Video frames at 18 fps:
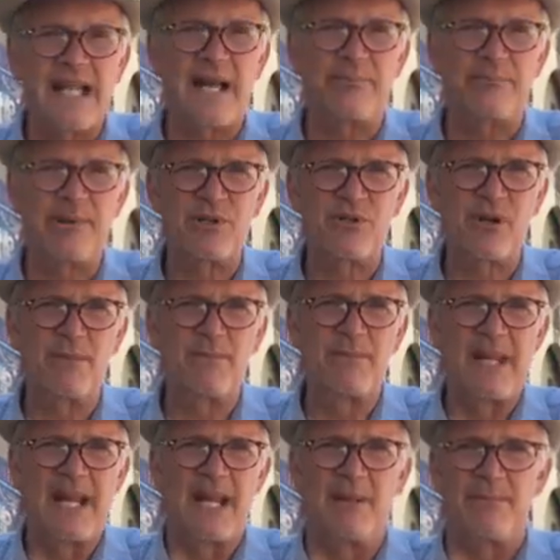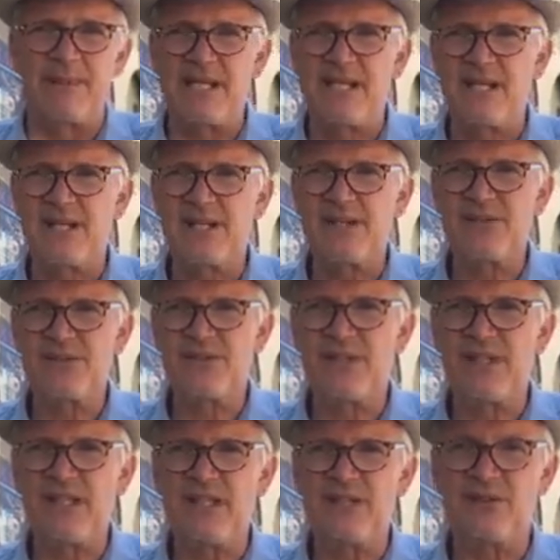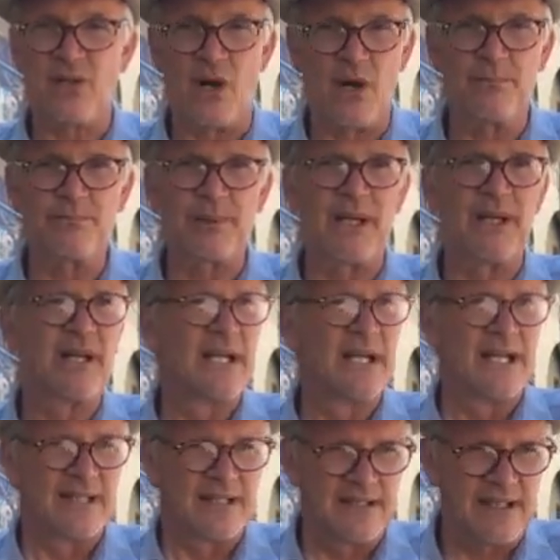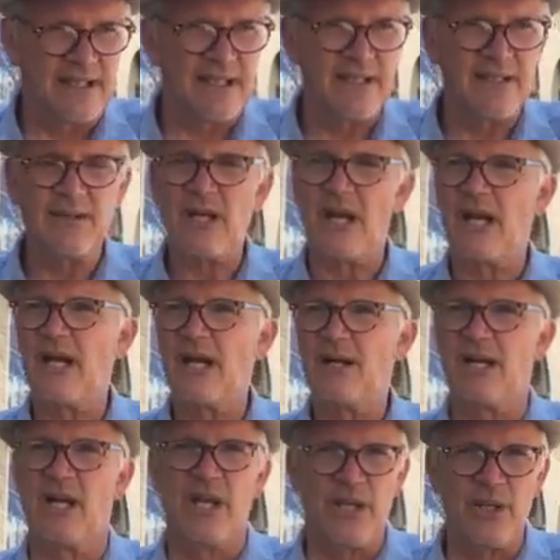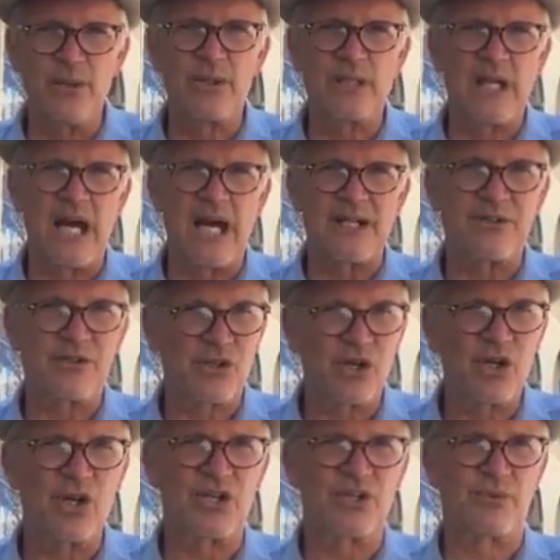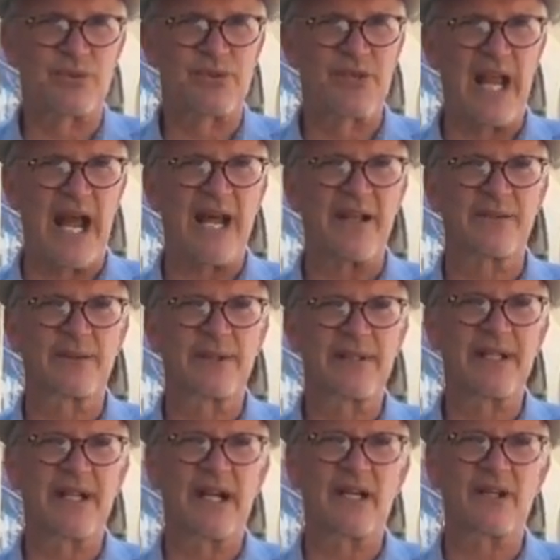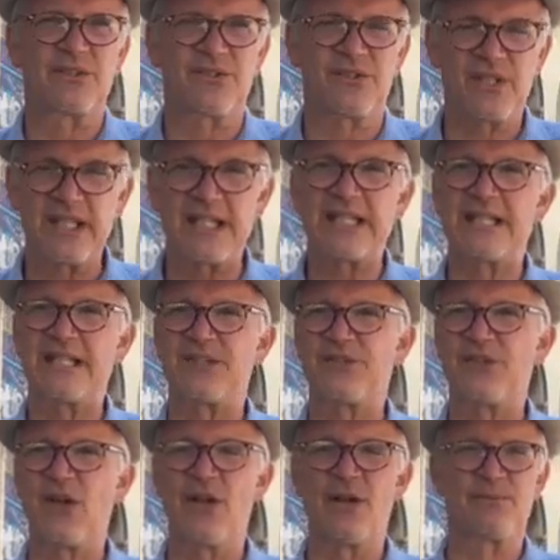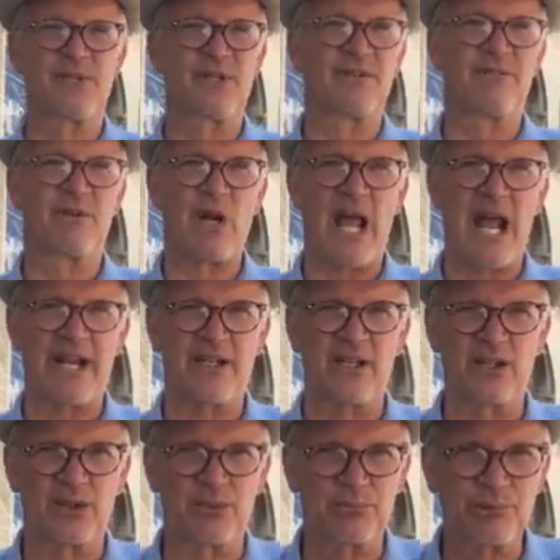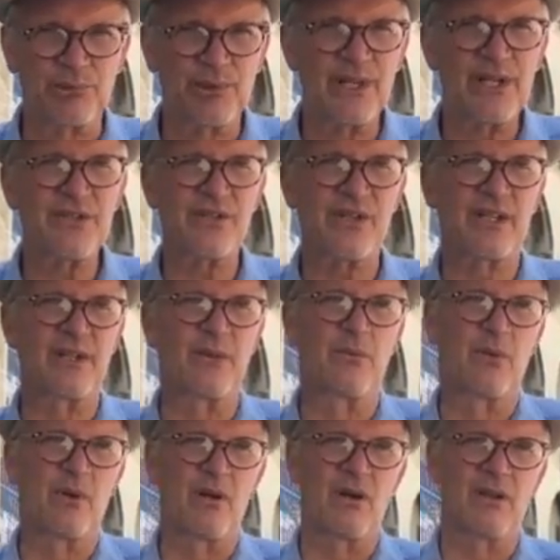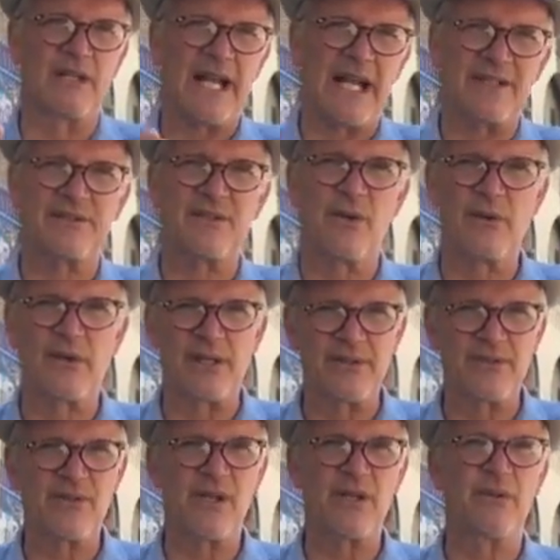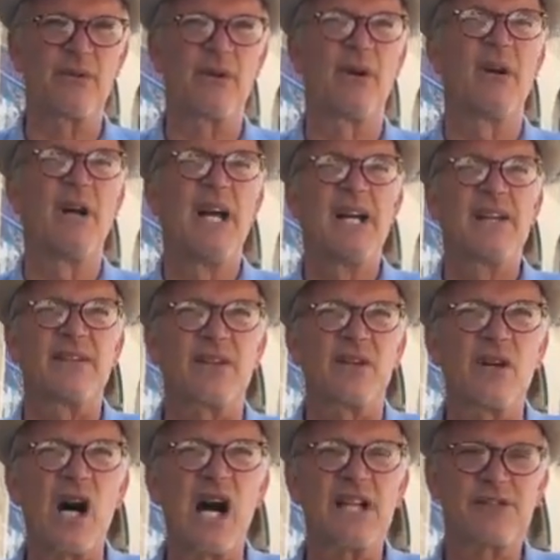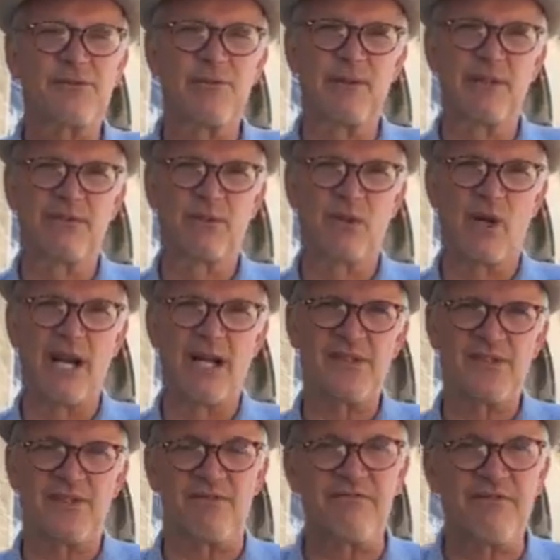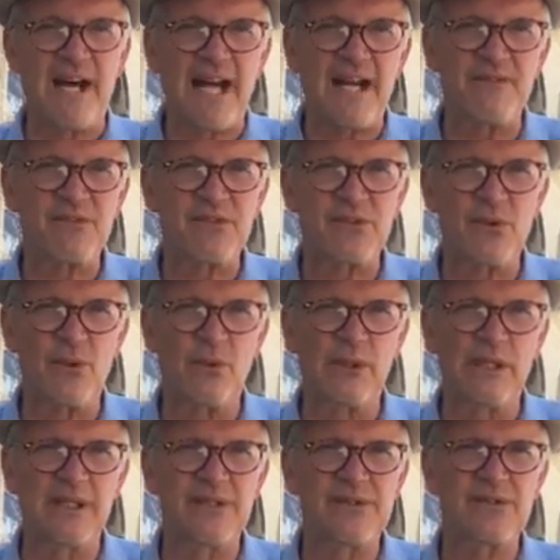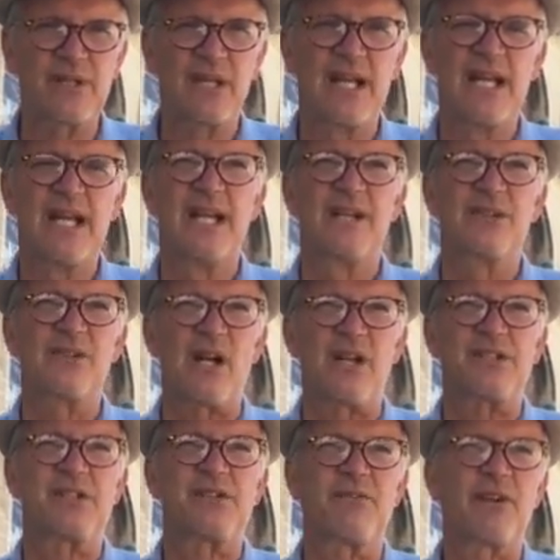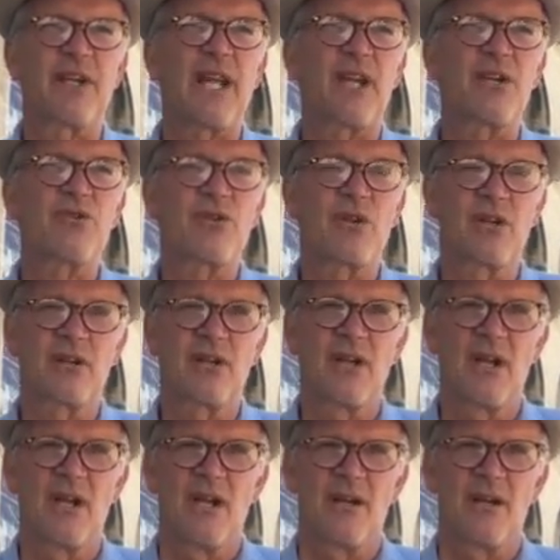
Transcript: that bishop, because the Temple, the Huguenot church, was gathering there, singing the psalms in the vernacular, preaching the word, lectio continuo, the gospel of grace, the 5 solas, justification